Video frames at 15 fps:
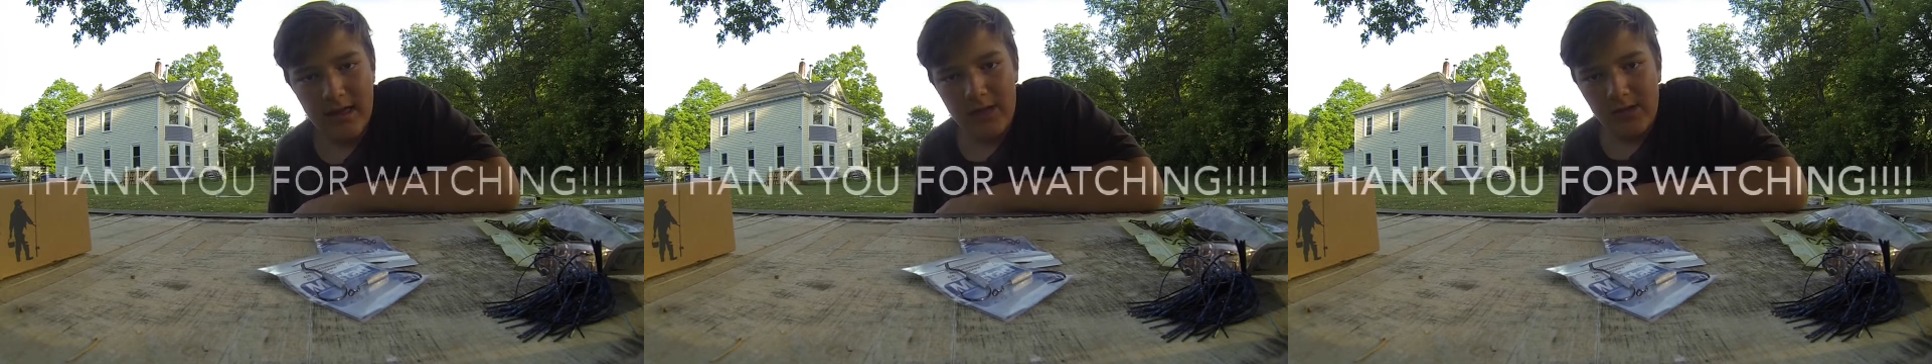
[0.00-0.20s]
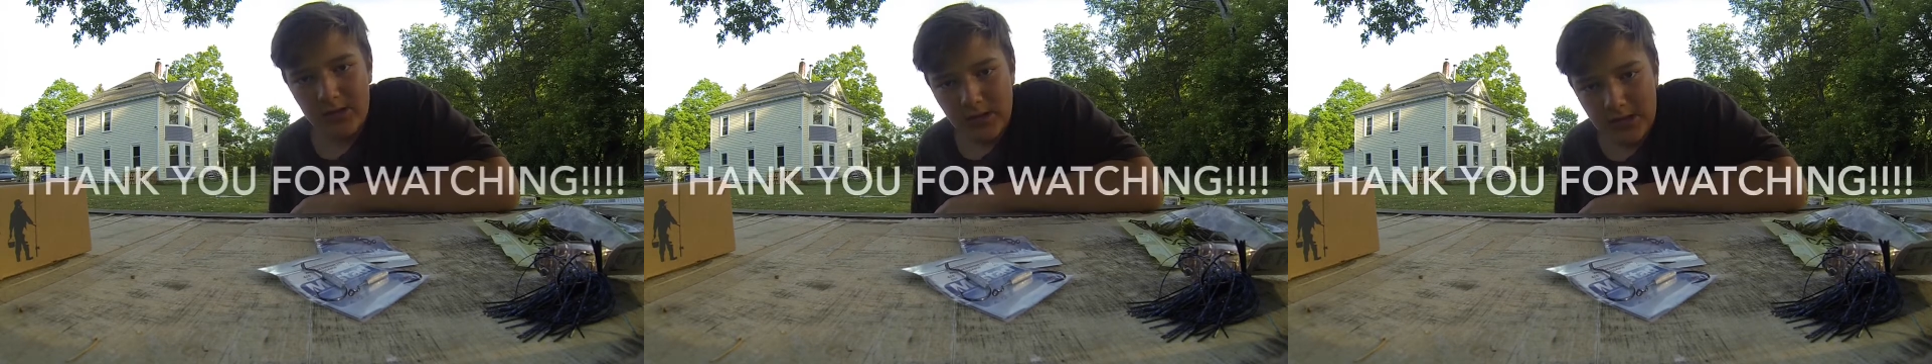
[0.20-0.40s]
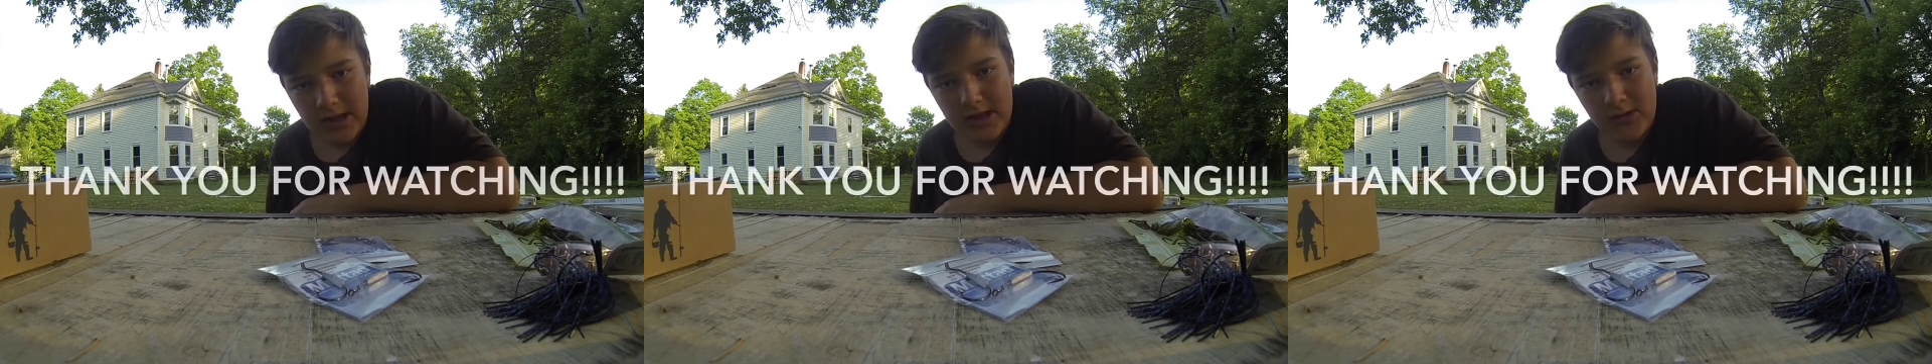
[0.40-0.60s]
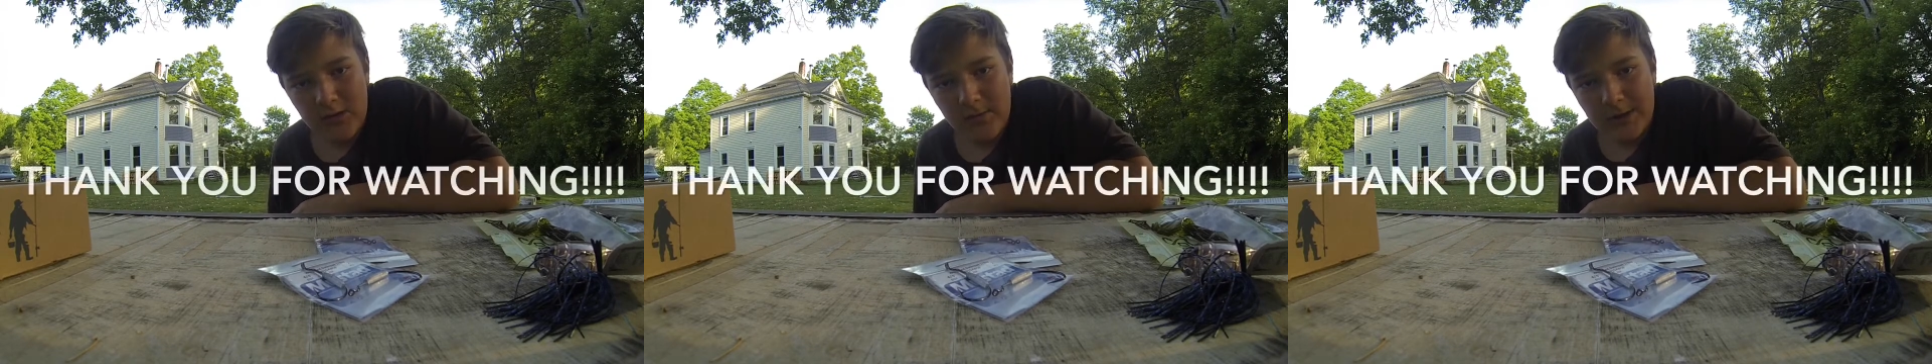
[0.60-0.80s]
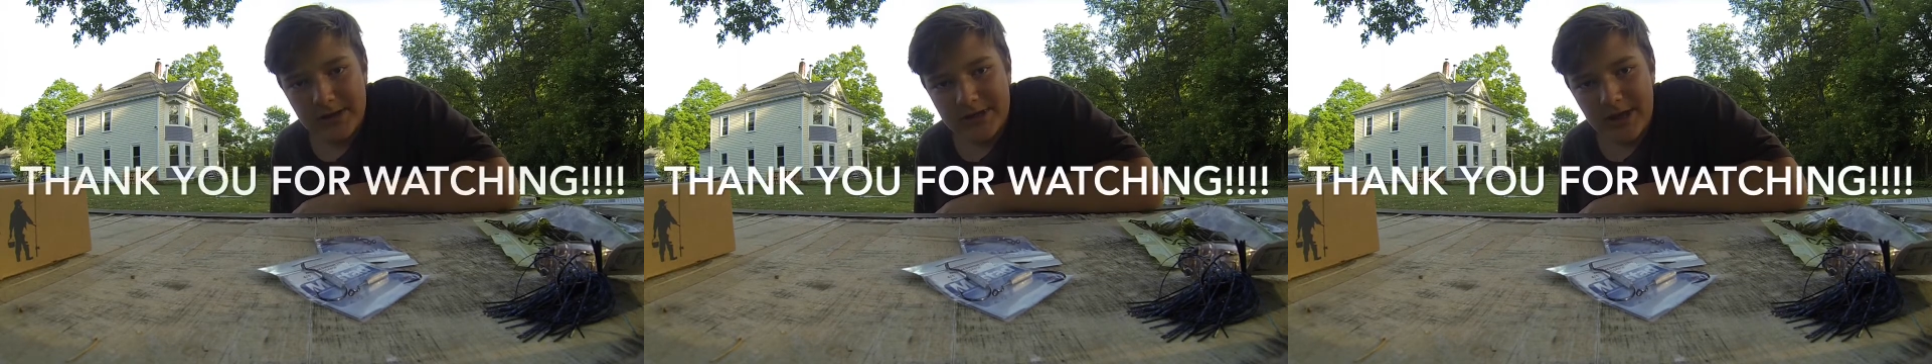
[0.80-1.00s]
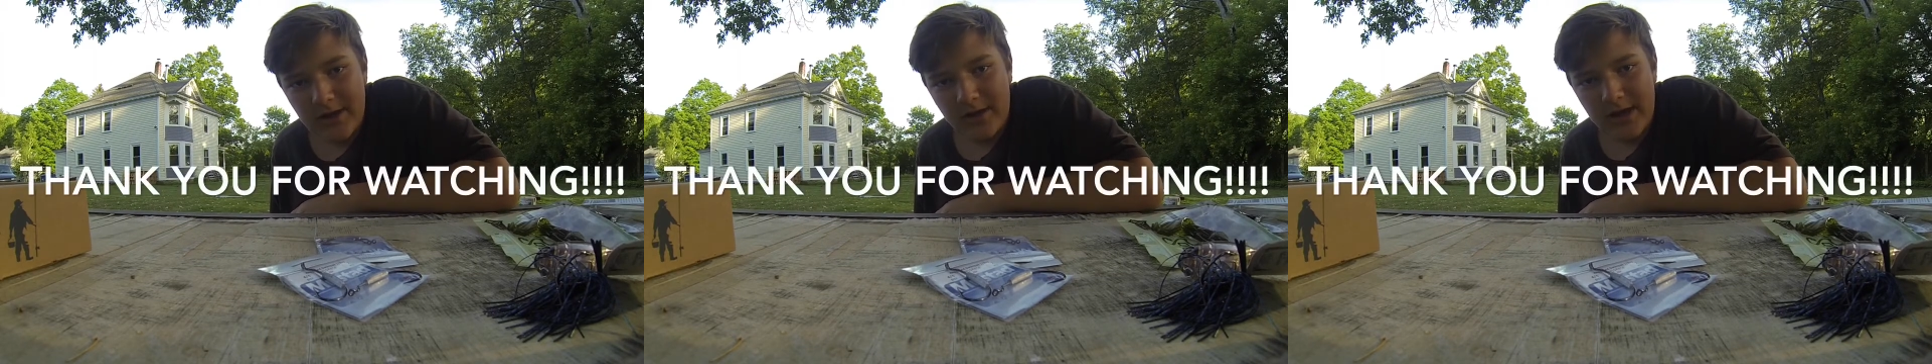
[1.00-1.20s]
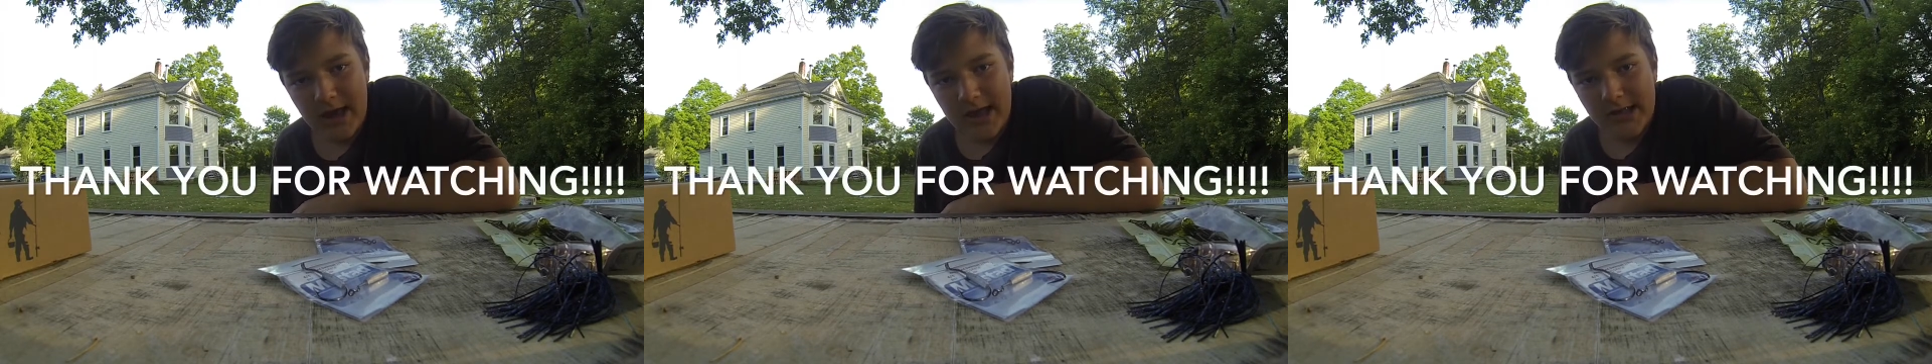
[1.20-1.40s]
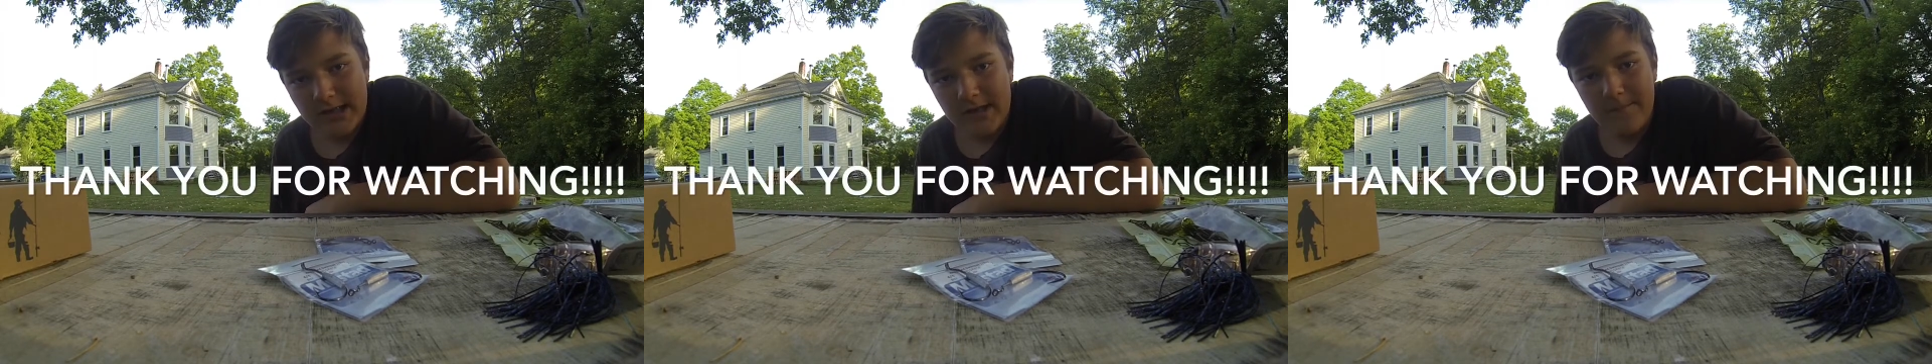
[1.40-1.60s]
So stay tuned to my channel,
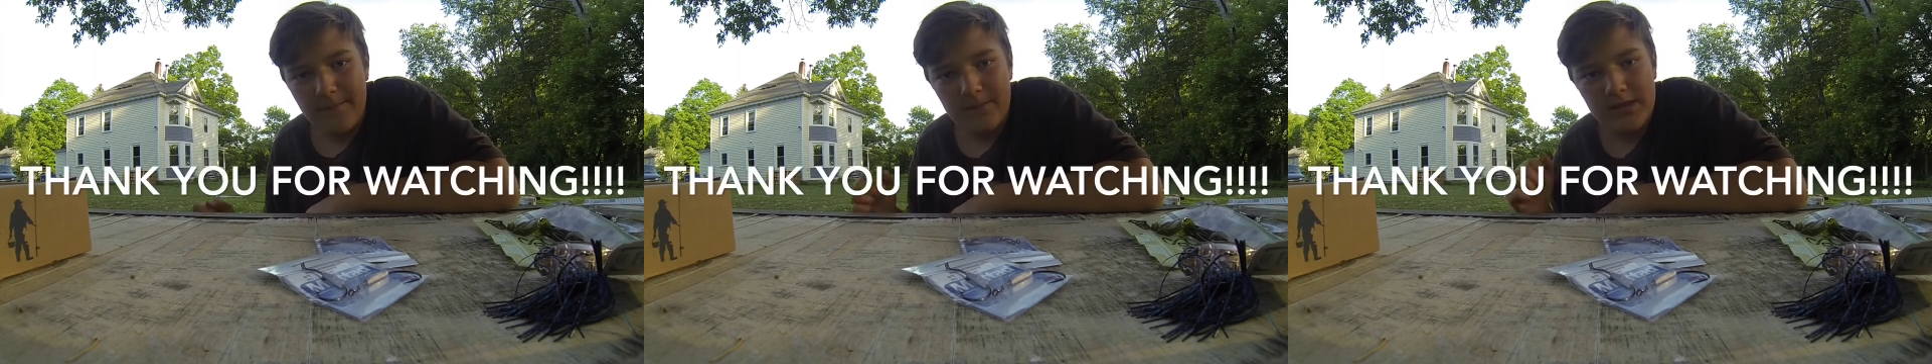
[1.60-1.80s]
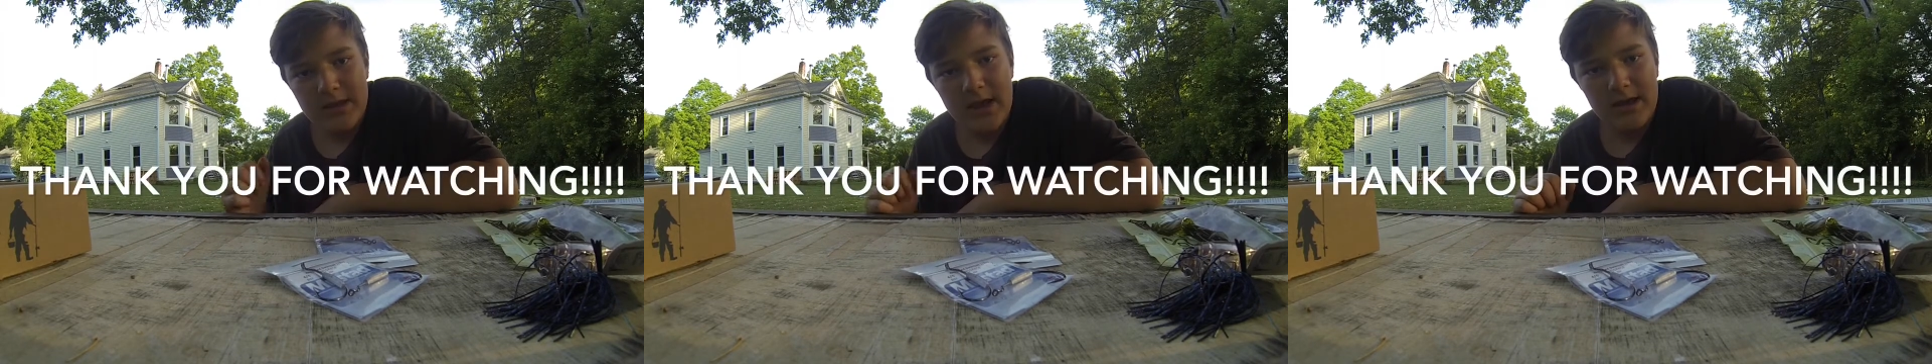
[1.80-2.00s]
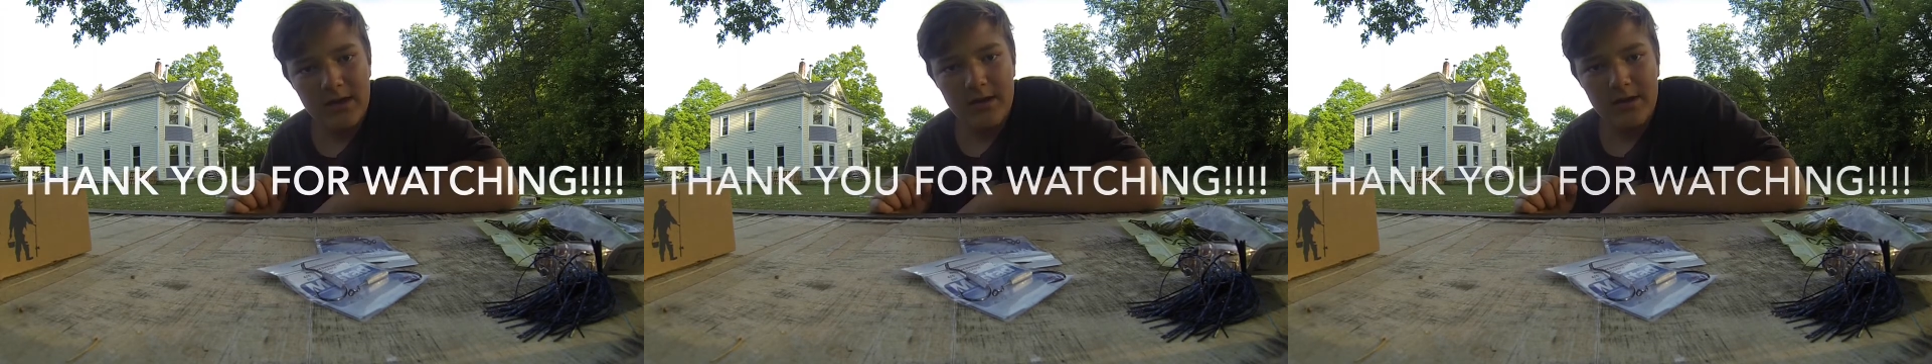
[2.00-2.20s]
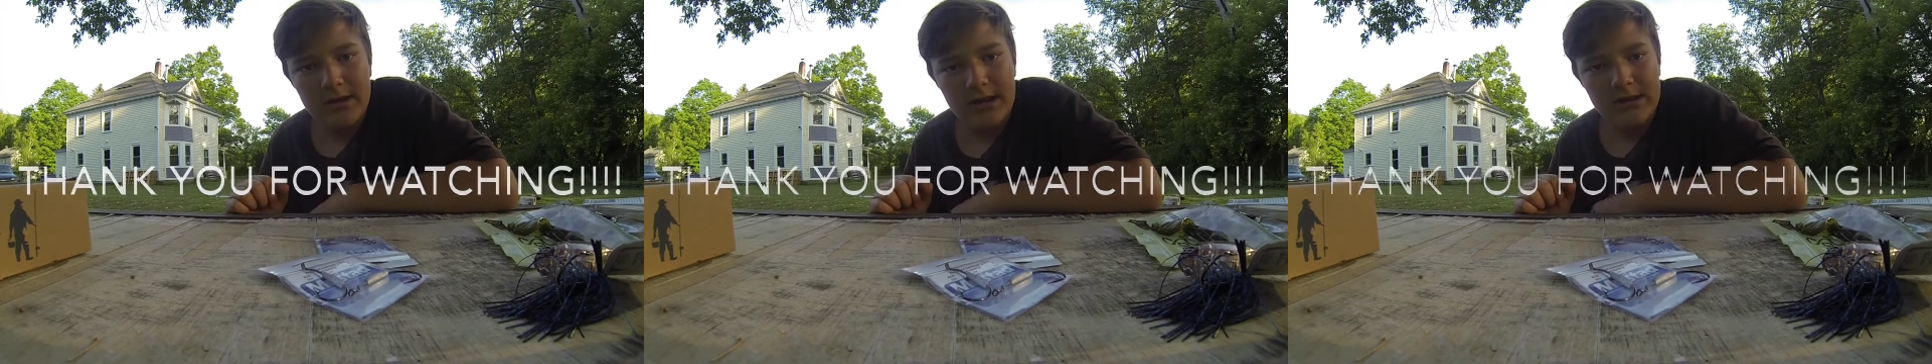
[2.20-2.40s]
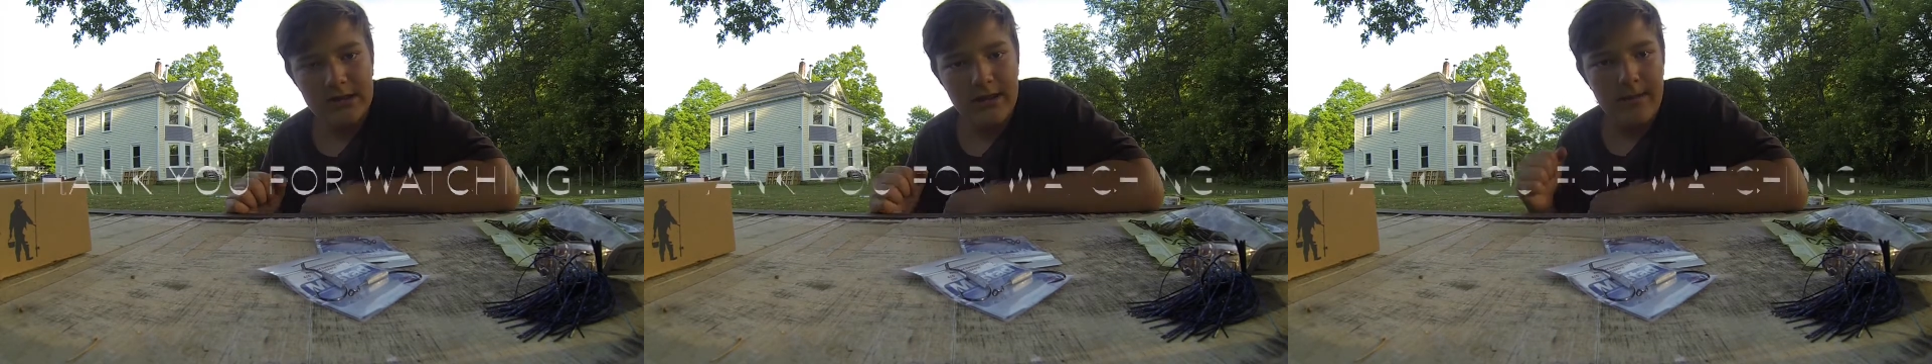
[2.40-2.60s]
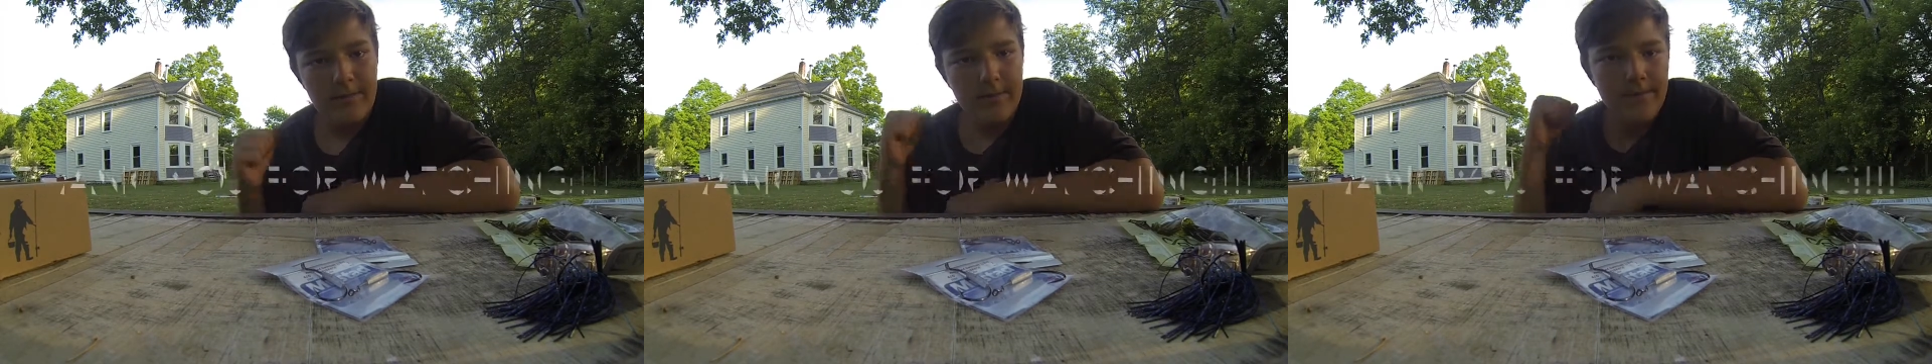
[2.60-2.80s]
guys, and stay you all next time.